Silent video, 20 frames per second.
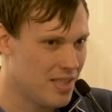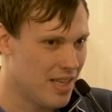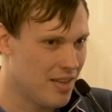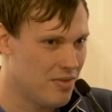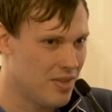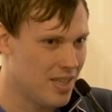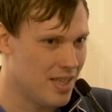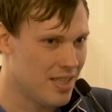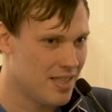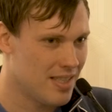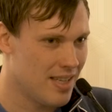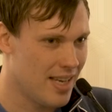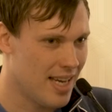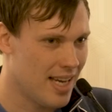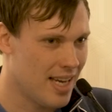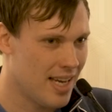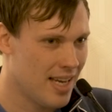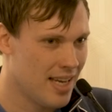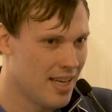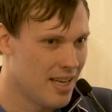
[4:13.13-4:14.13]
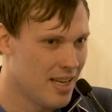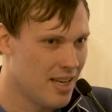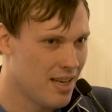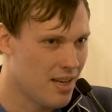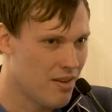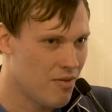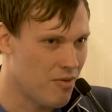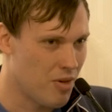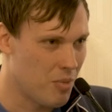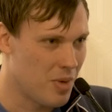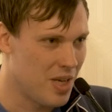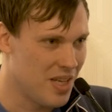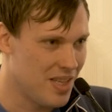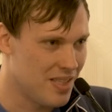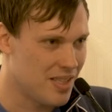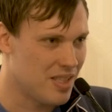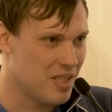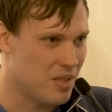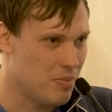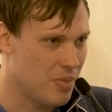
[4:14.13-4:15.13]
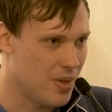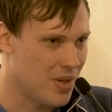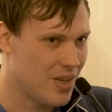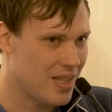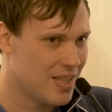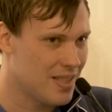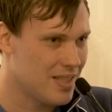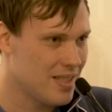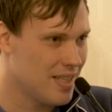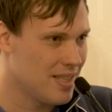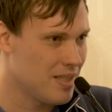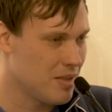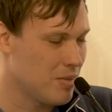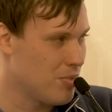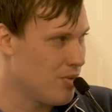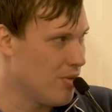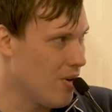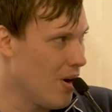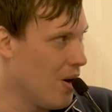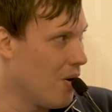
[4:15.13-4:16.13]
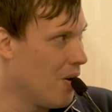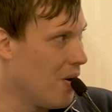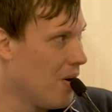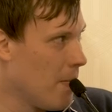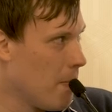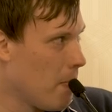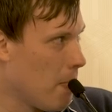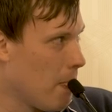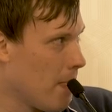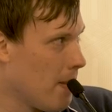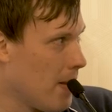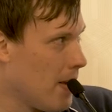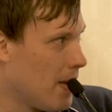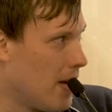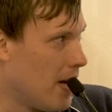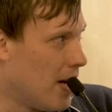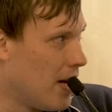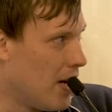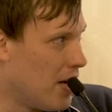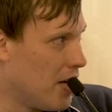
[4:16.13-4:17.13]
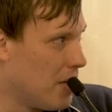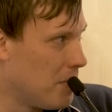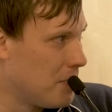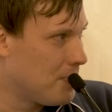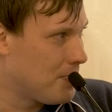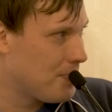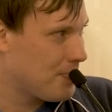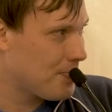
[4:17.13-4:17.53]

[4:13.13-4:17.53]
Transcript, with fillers: safety is like from his experience. He's a pro. Um,